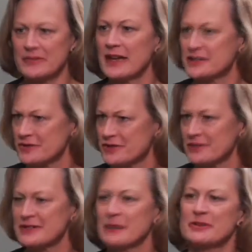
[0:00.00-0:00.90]
estrogen
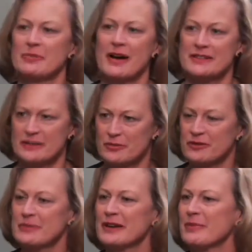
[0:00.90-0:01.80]
receptor positive,
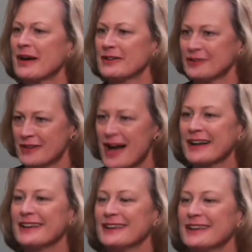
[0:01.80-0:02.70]
premenopausal,
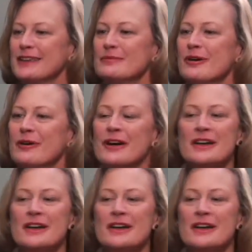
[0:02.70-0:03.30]
not getting chemo,